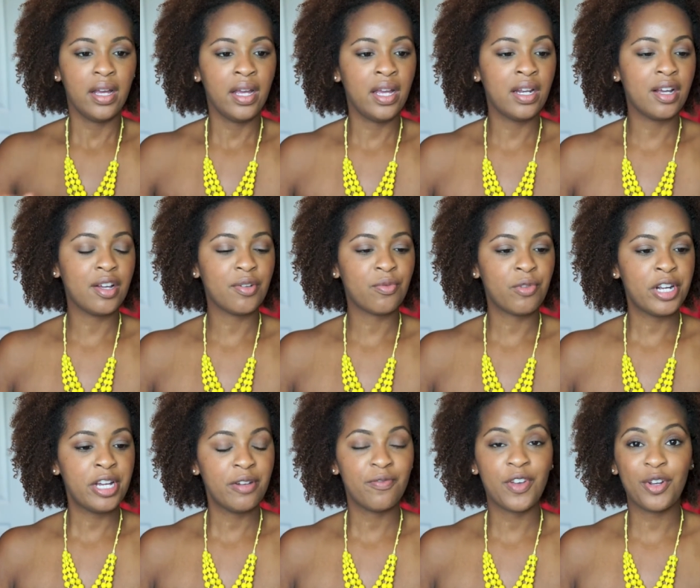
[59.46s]
And I
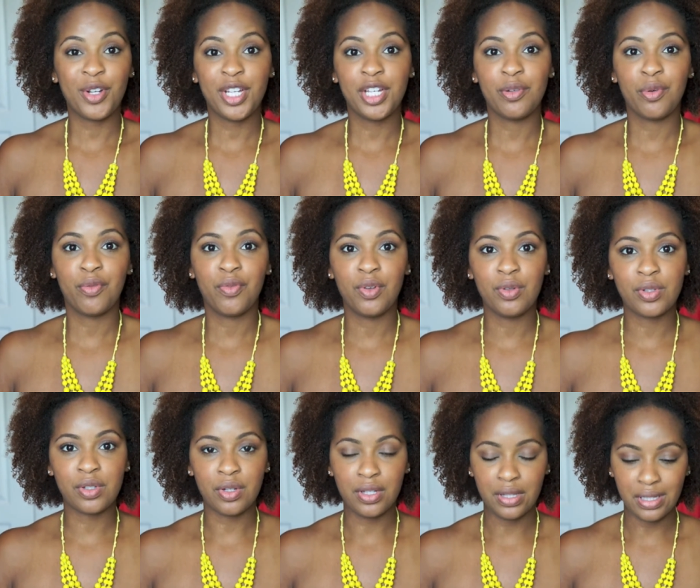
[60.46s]
read very good
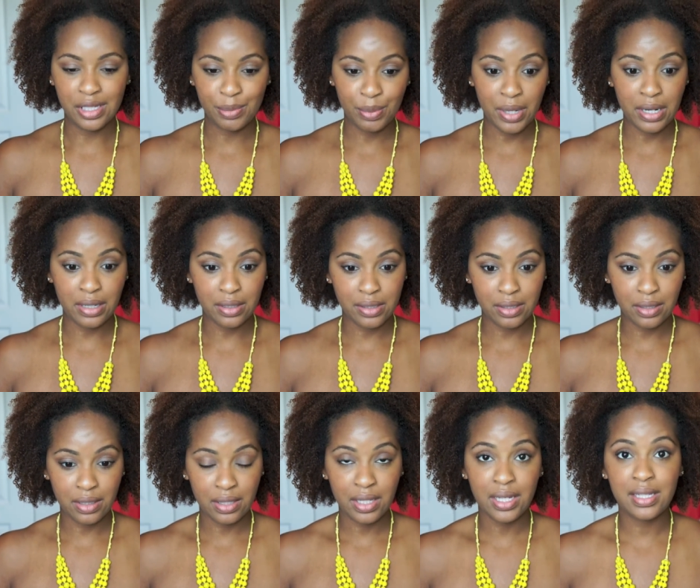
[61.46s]
reviews on this product,
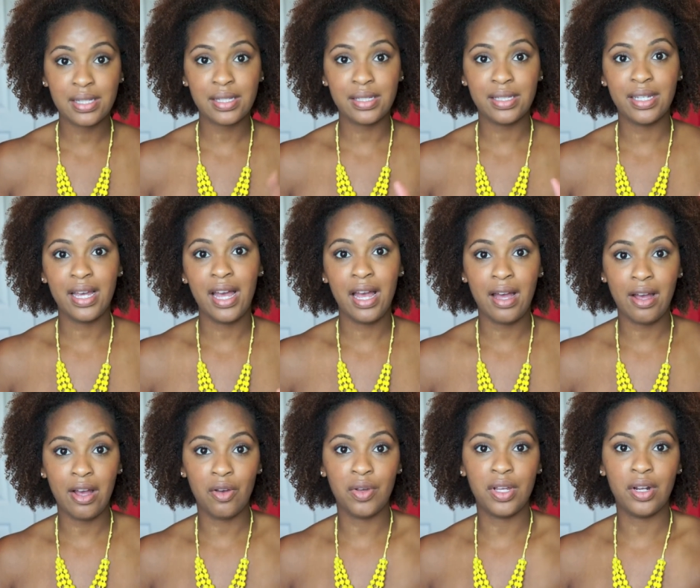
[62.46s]
so let's see
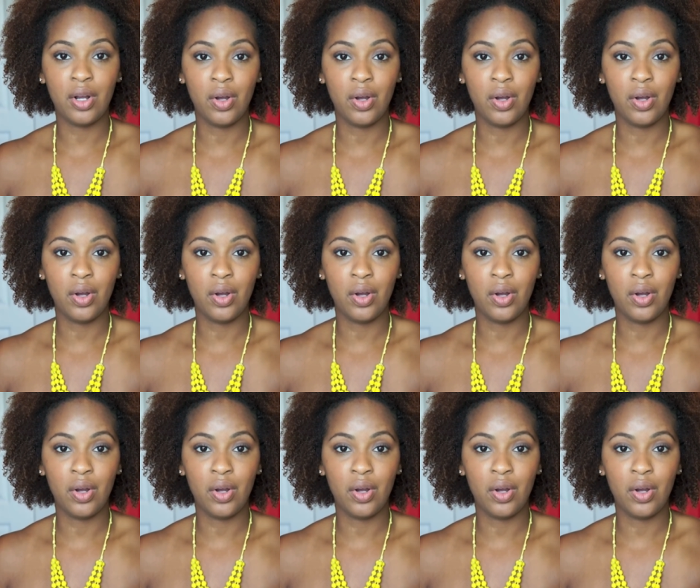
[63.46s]
how it